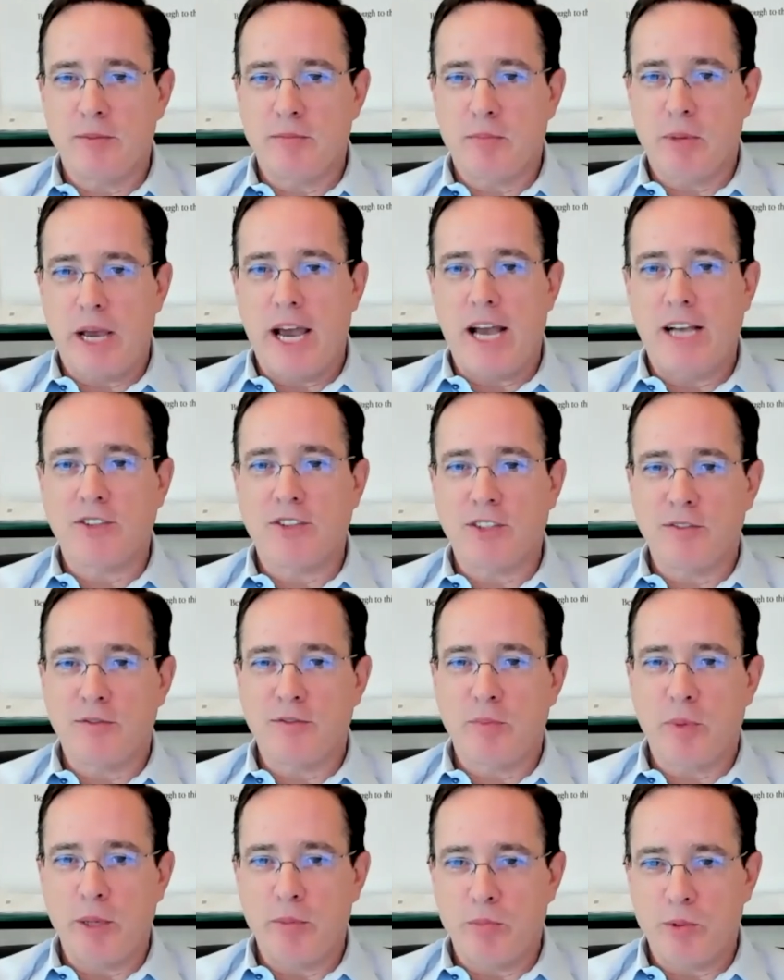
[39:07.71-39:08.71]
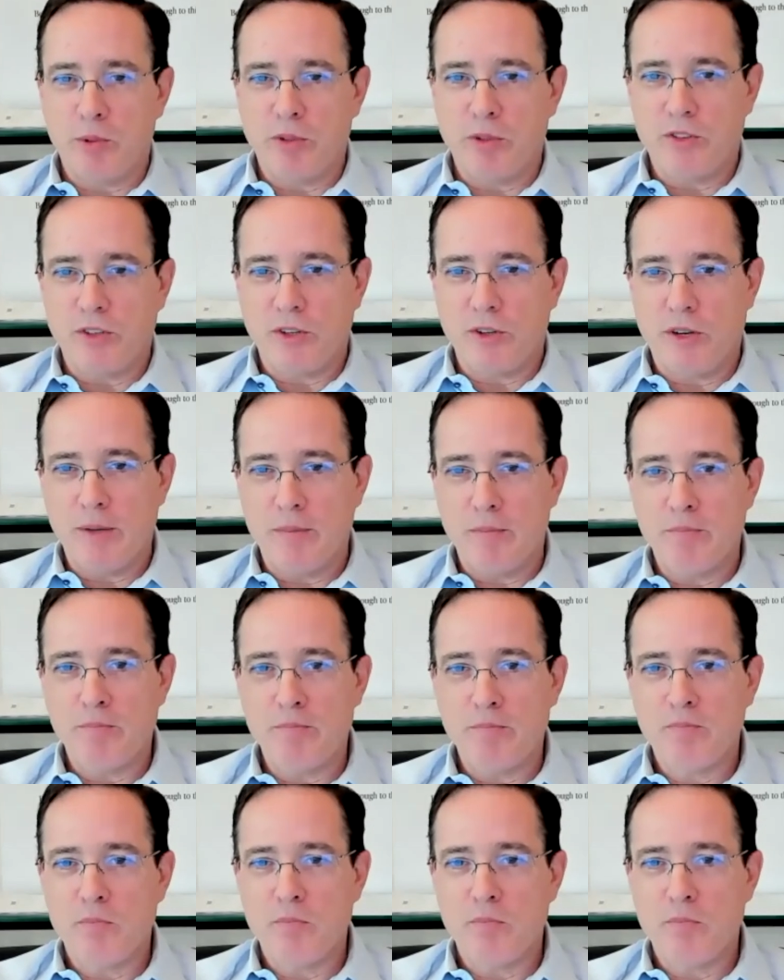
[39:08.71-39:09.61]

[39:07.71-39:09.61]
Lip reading: and passion of people. So